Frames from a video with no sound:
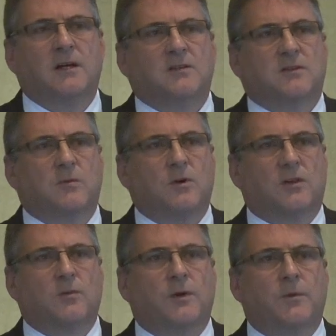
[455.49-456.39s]
So the work
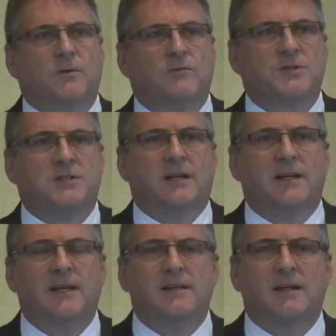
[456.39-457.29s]
that we were originally
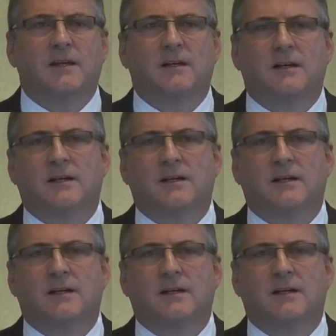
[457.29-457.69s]
leading